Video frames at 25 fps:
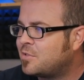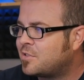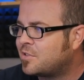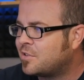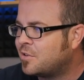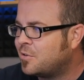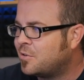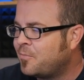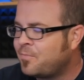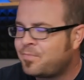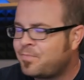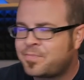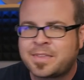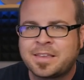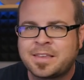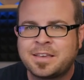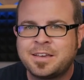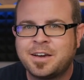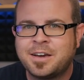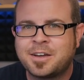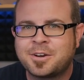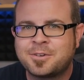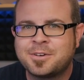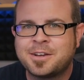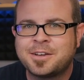So
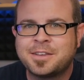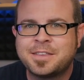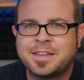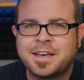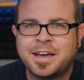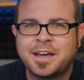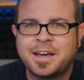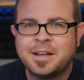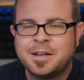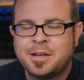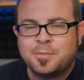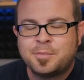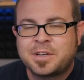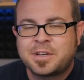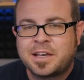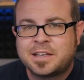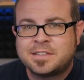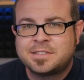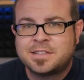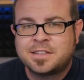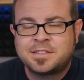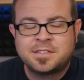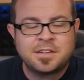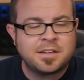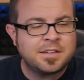got around that. But
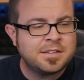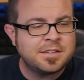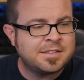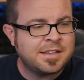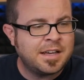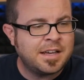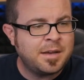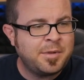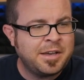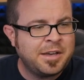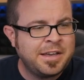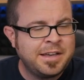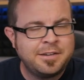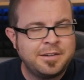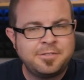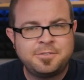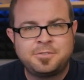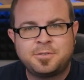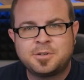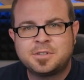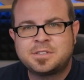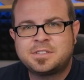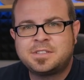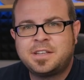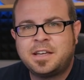guys, that's all the time I have
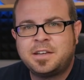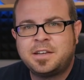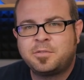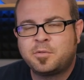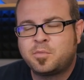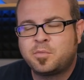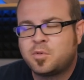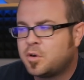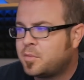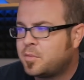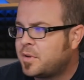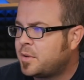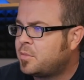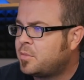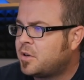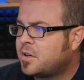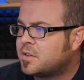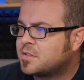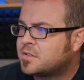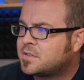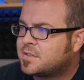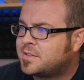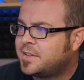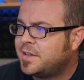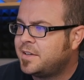for today for Probing
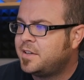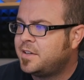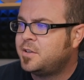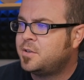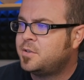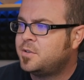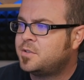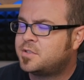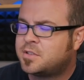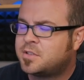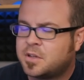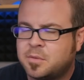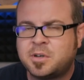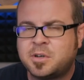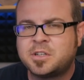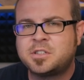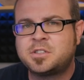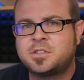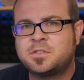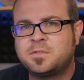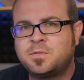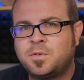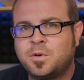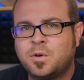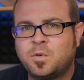Paul, so thank you so
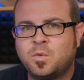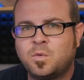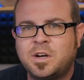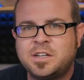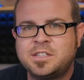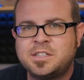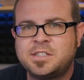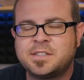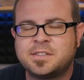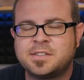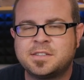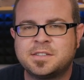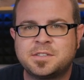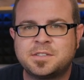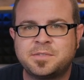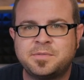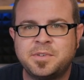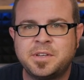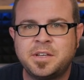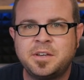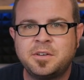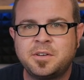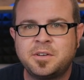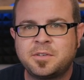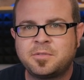much for watching this
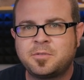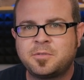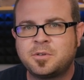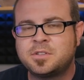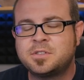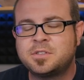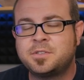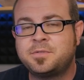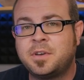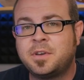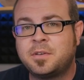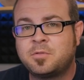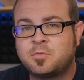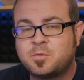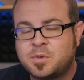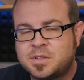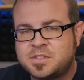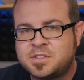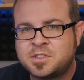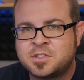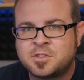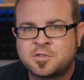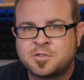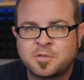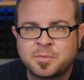video. And of course, if you have
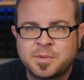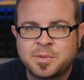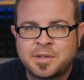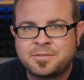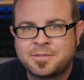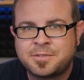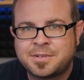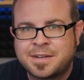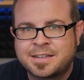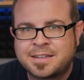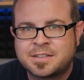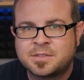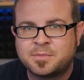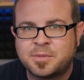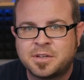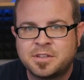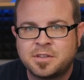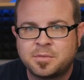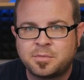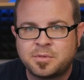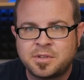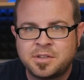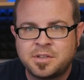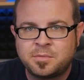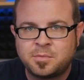questions for me for next
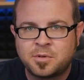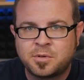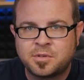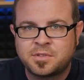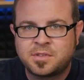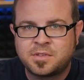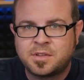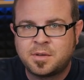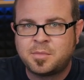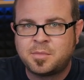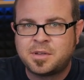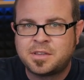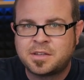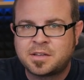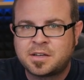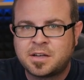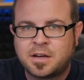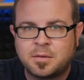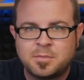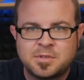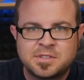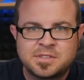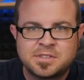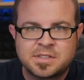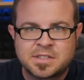month, please post them in the
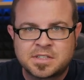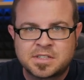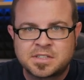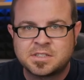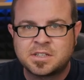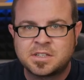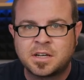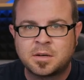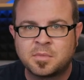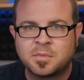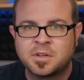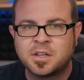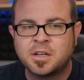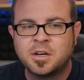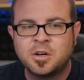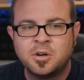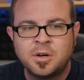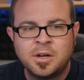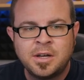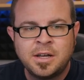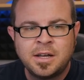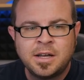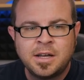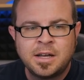comment section down below.